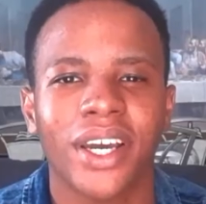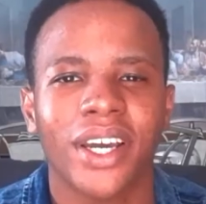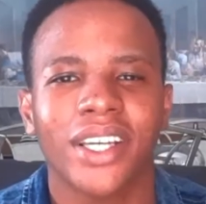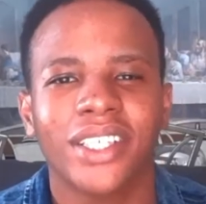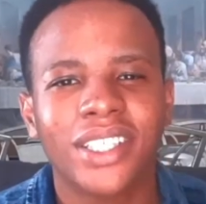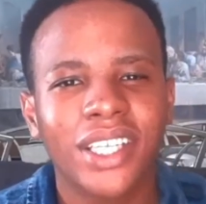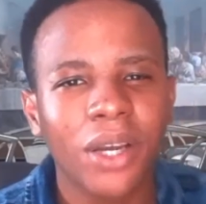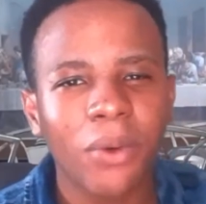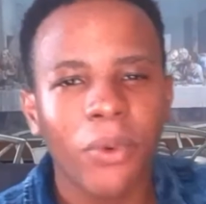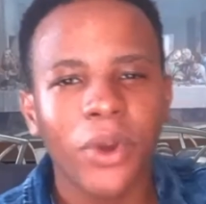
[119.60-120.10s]

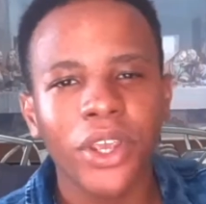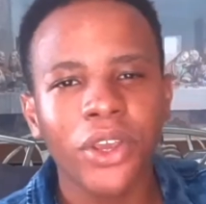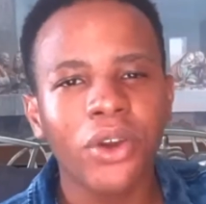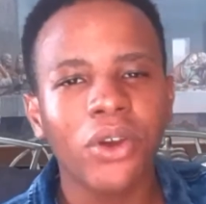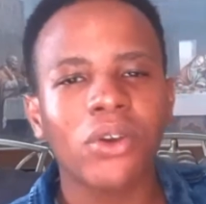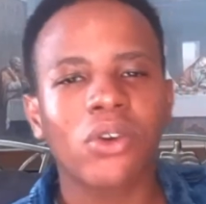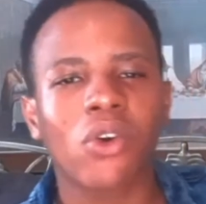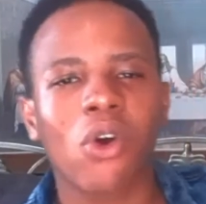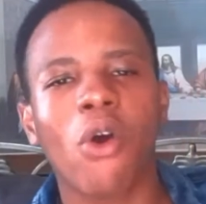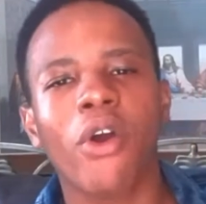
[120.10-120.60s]
See, when
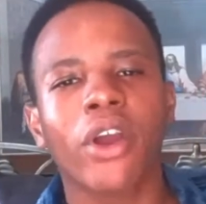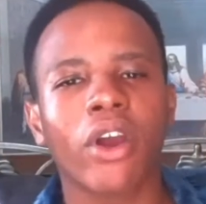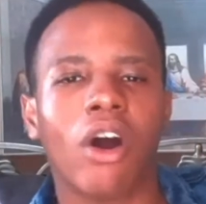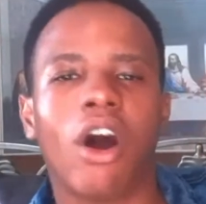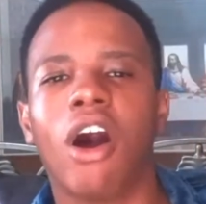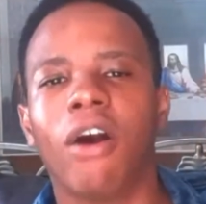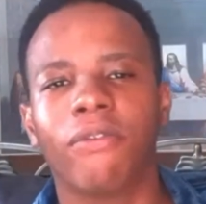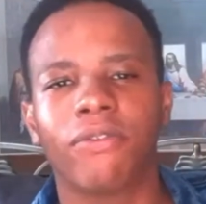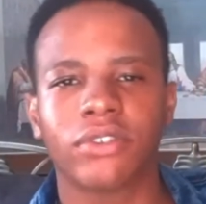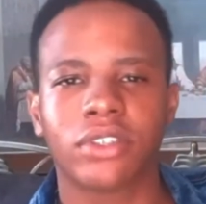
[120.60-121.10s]
you're going
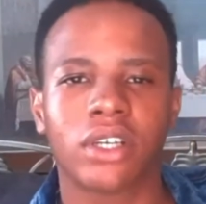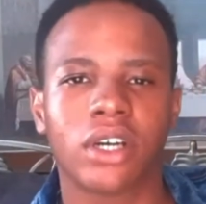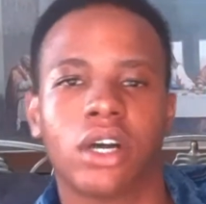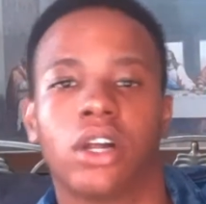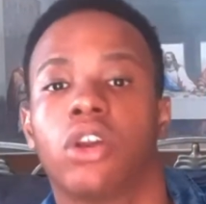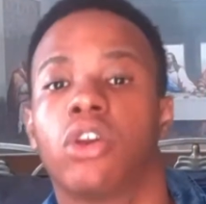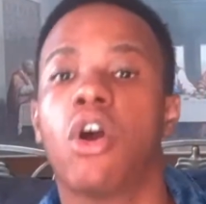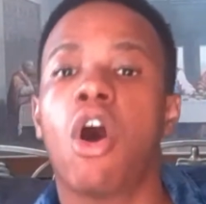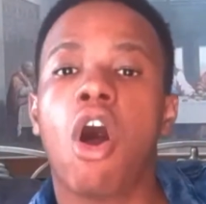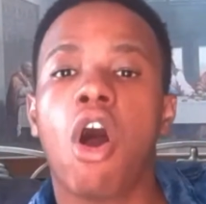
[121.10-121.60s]
after a
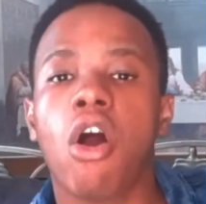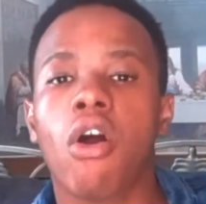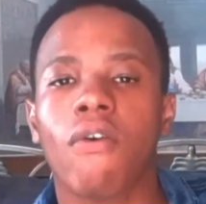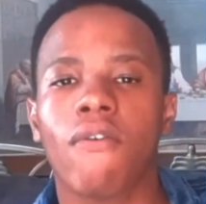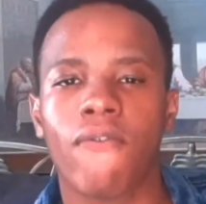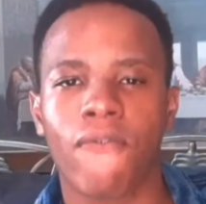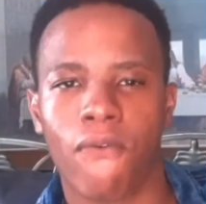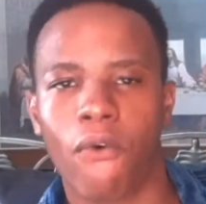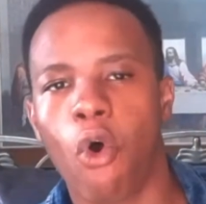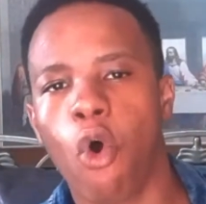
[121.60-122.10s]
long
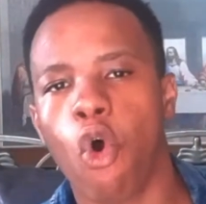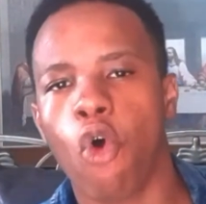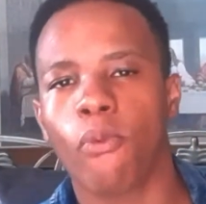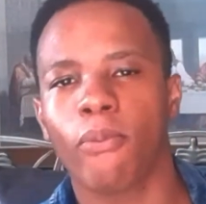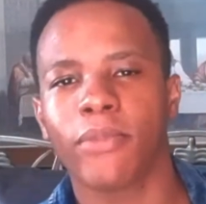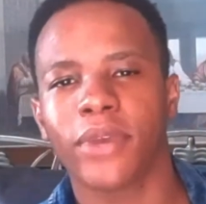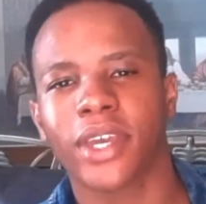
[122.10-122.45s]
form